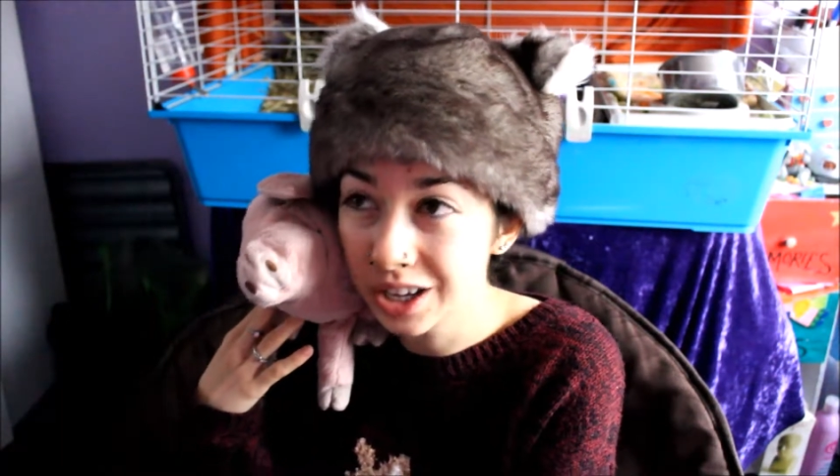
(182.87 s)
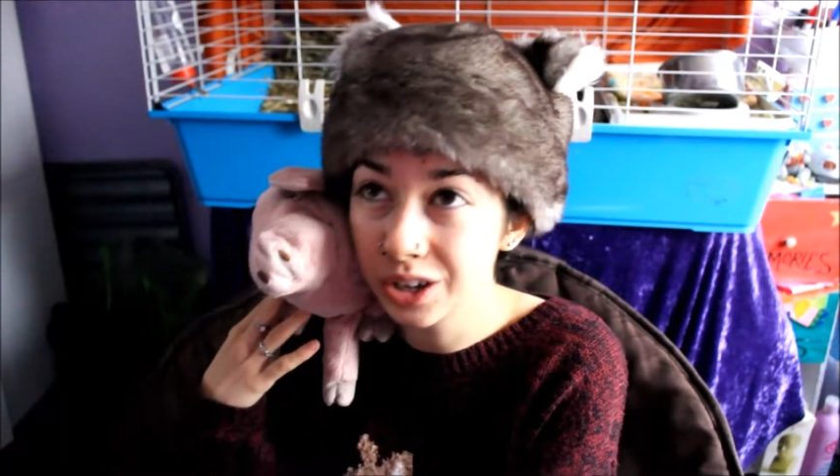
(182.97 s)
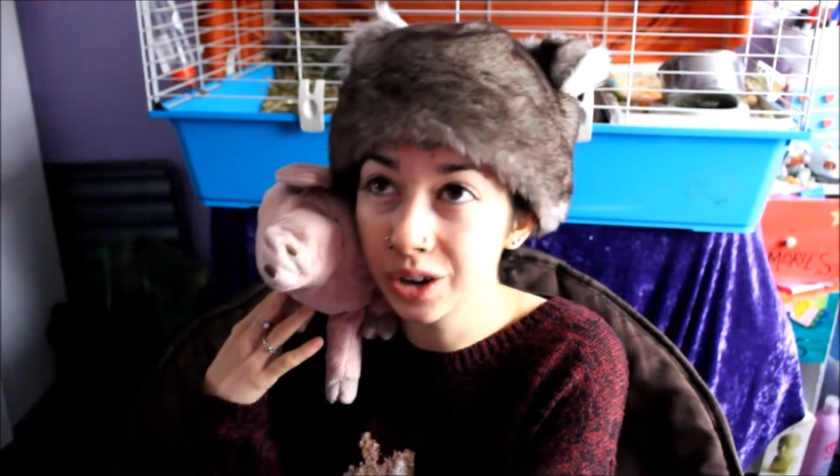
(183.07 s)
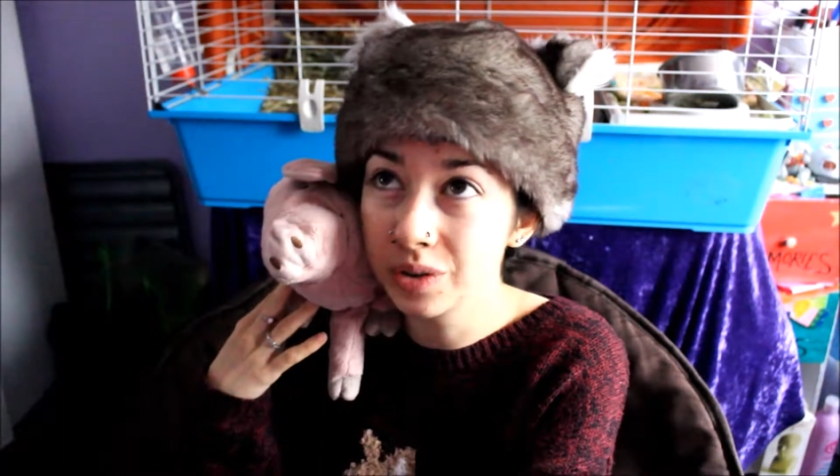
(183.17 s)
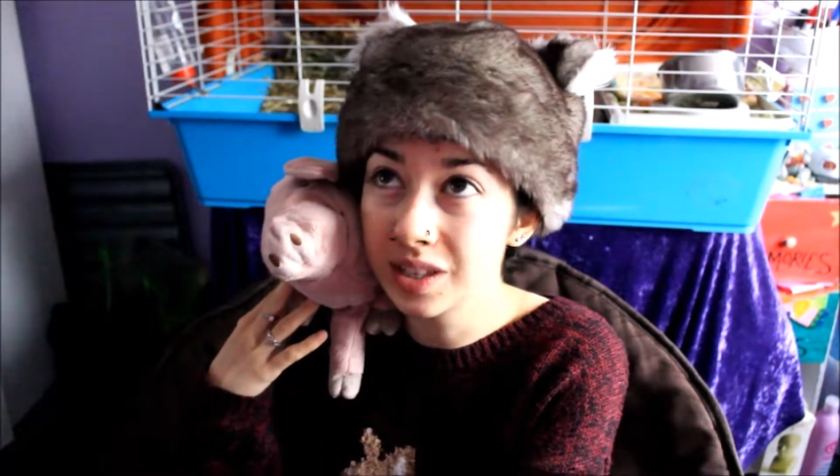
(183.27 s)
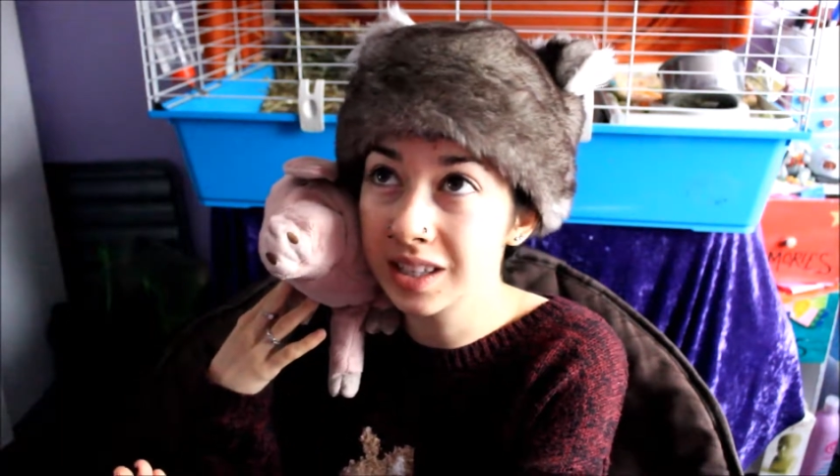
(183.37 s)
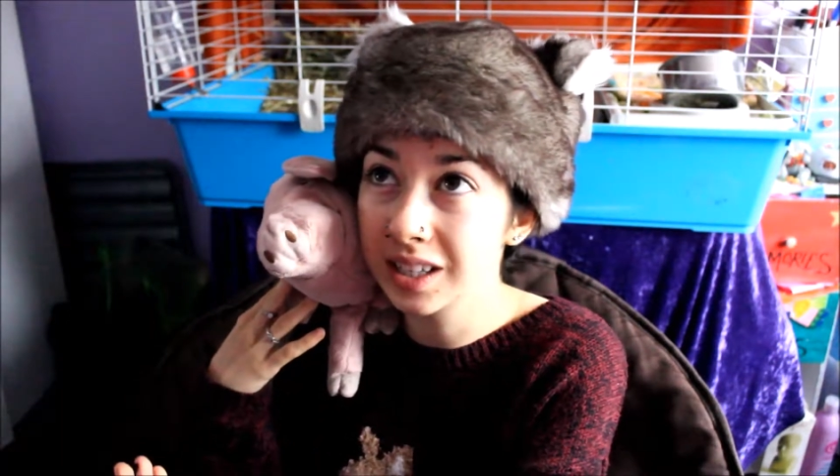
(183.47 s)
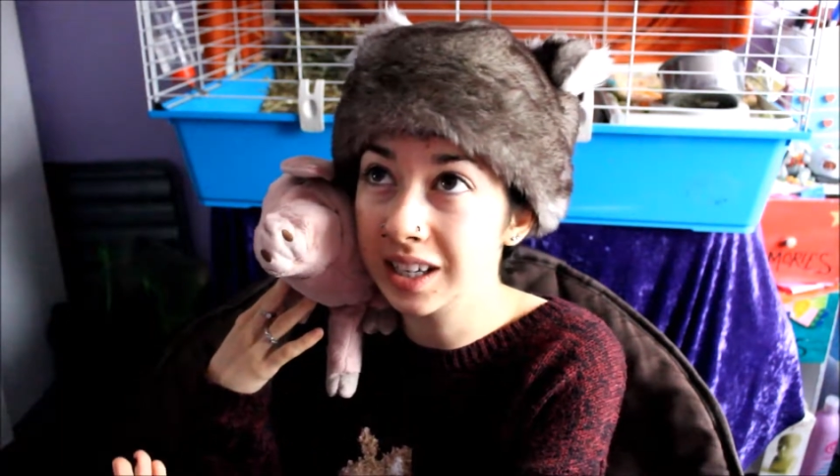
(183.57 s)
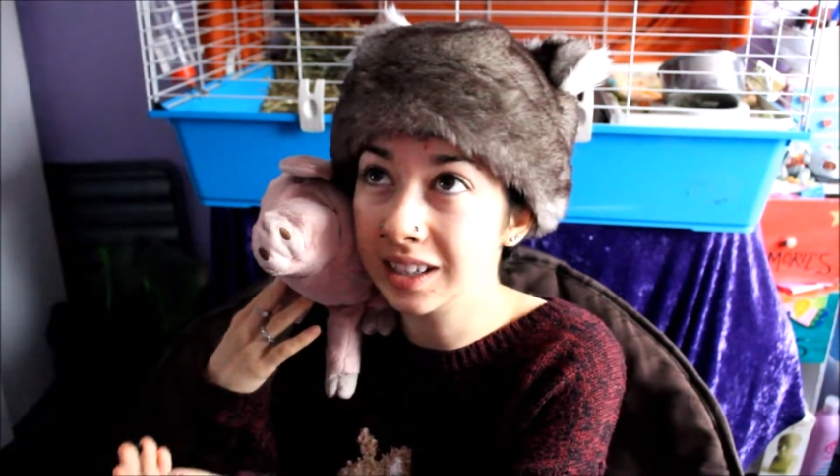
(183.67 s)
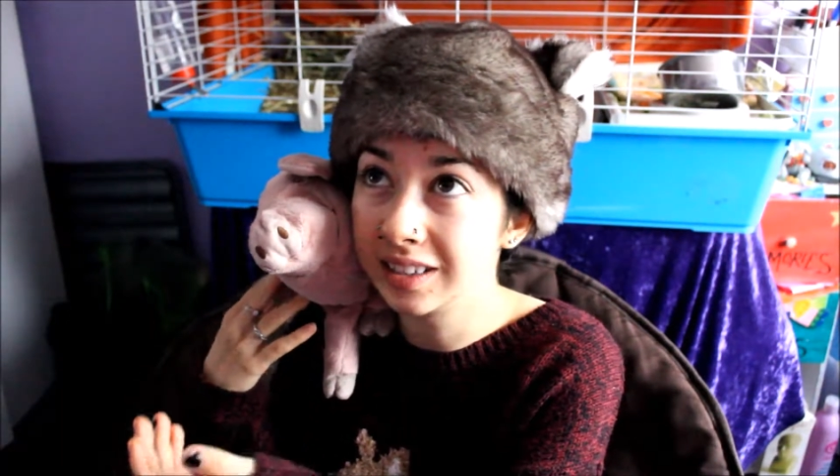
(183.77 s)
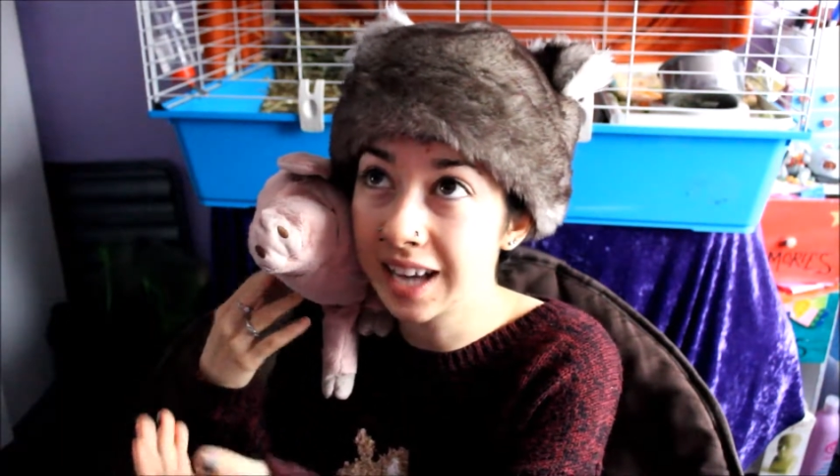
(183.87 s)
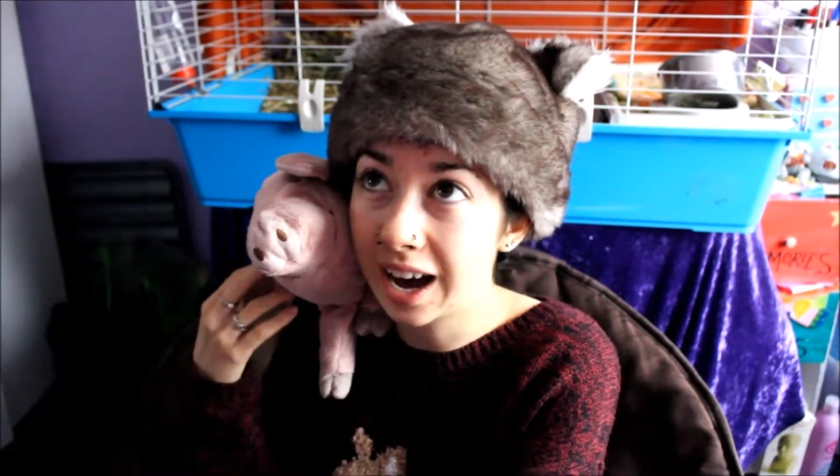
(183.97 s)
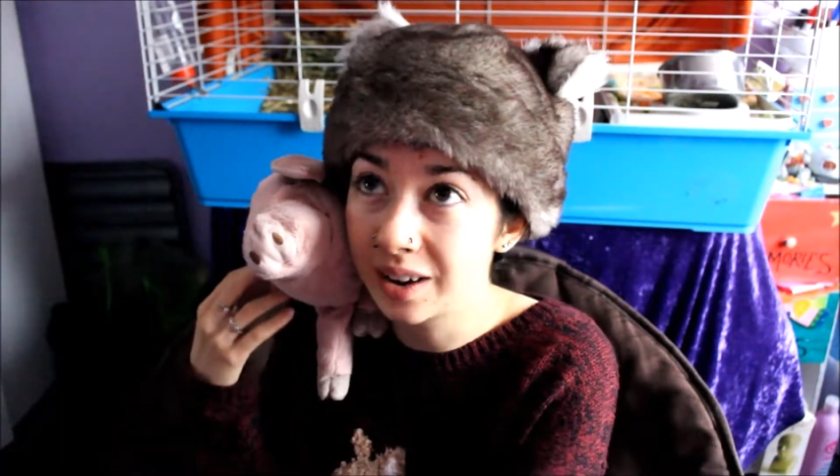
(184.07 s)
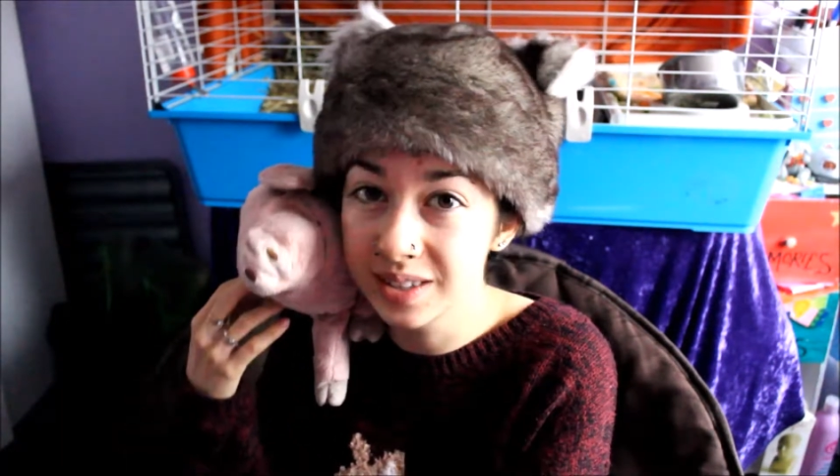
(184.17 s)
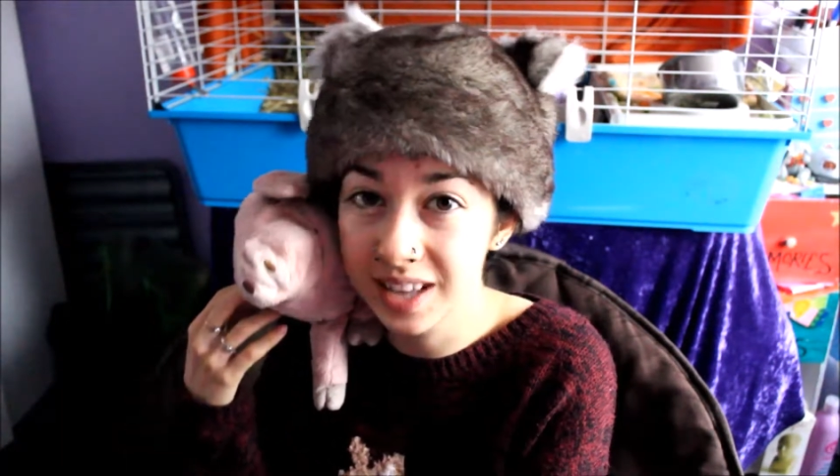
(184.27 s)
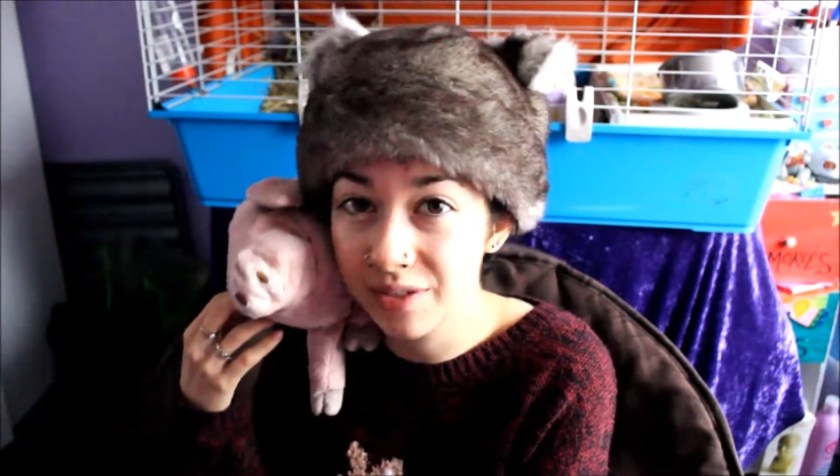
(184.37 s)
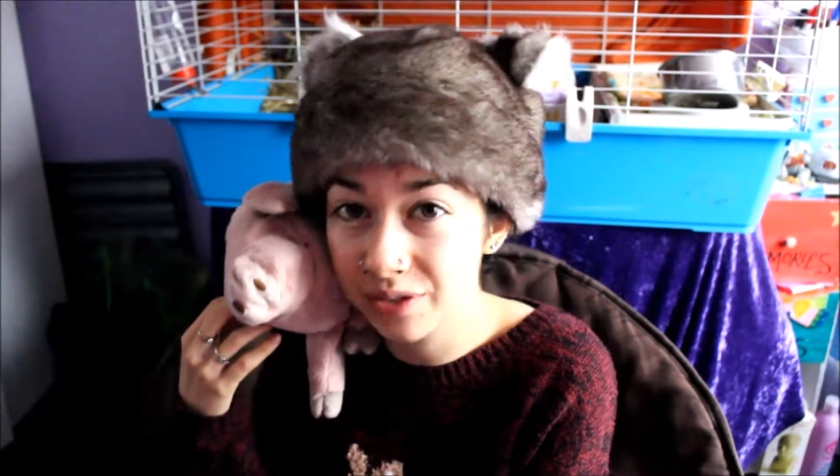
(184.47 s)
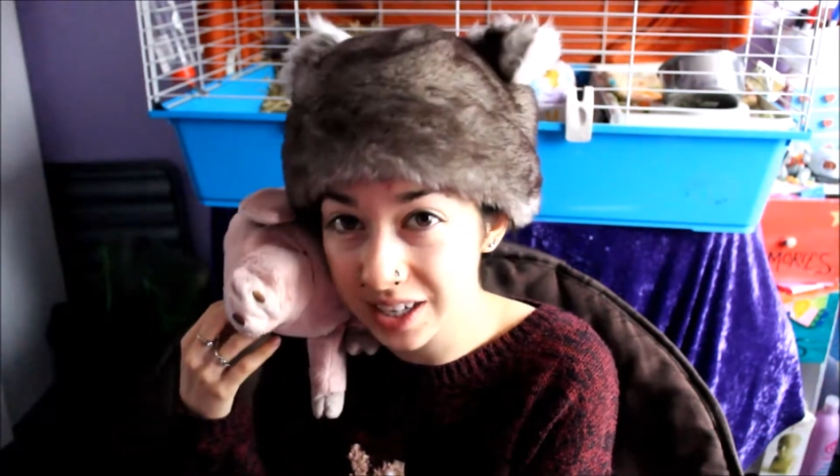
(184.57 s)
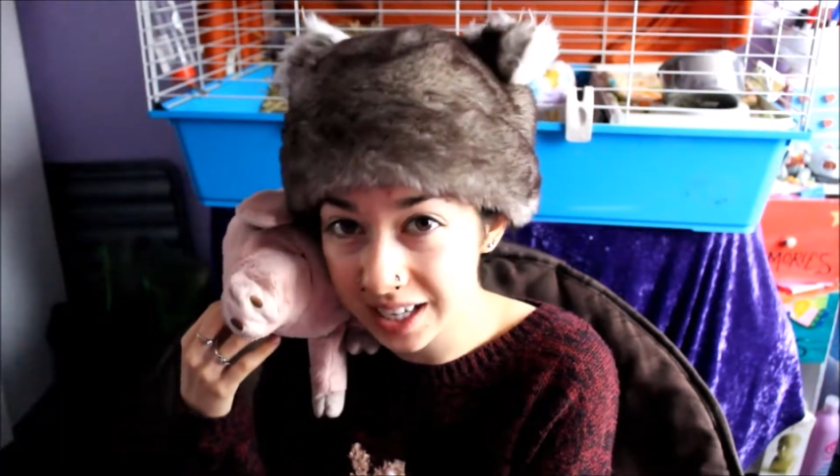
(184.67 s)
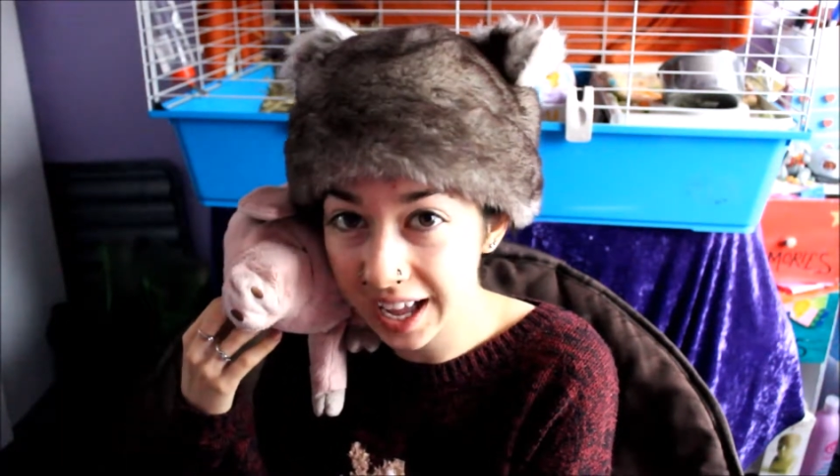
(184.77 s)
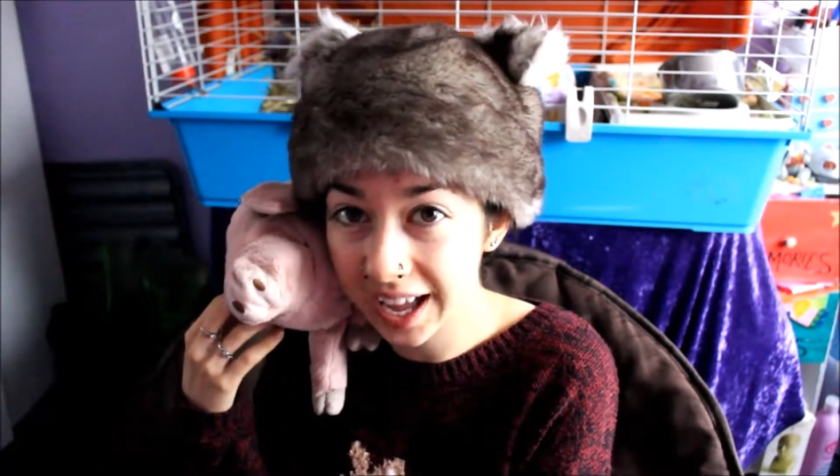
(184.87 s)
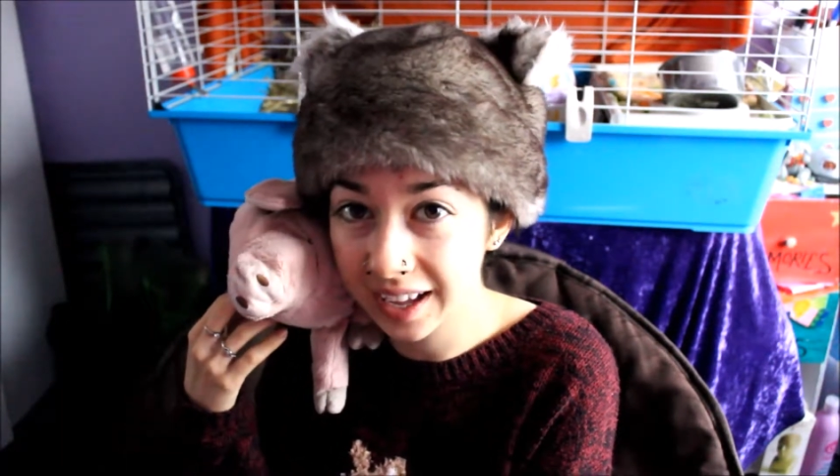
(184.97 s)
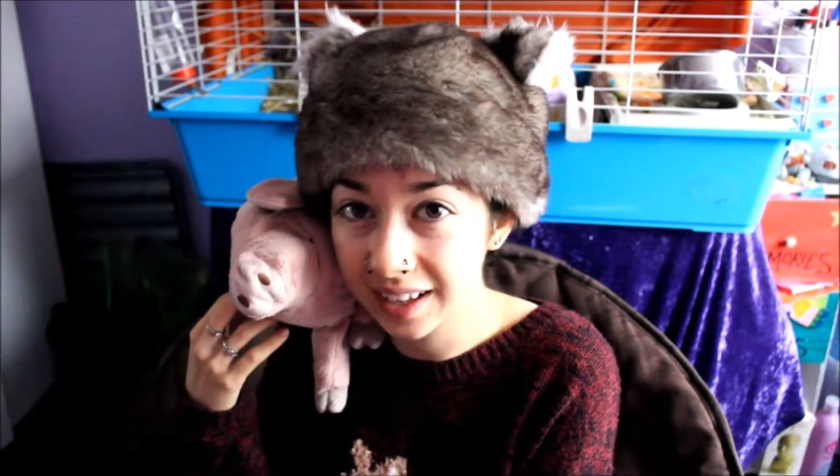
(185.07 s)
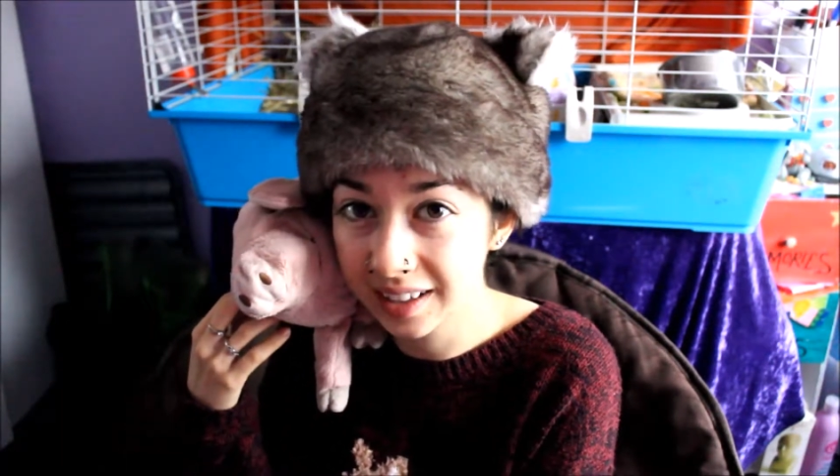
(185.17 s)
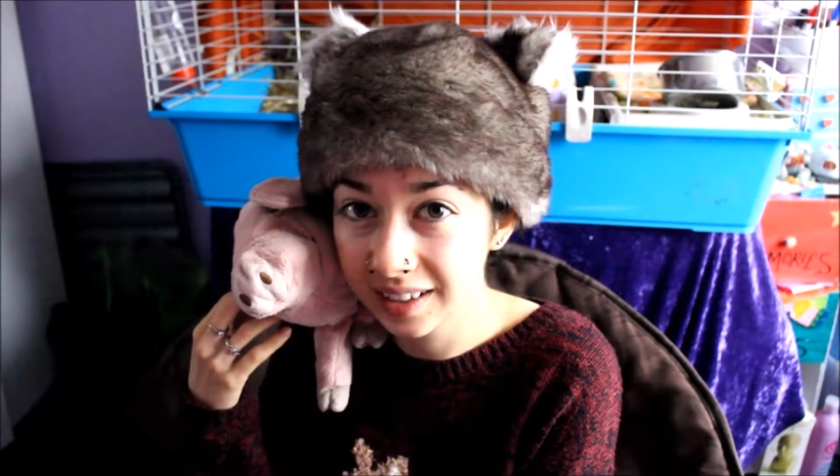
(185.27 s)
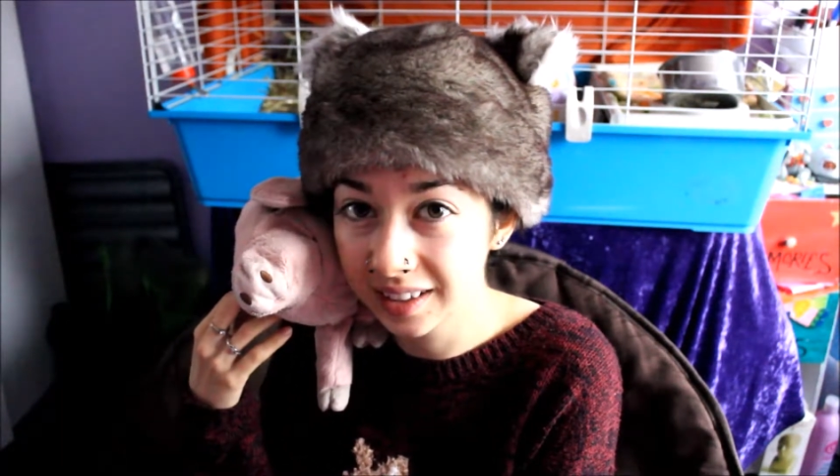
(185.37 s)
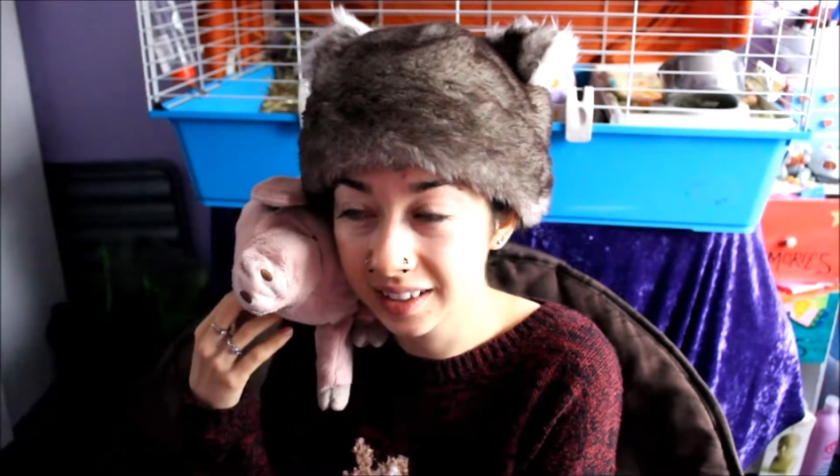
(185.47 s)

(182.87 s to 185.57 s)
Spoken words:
You don't see cows every day.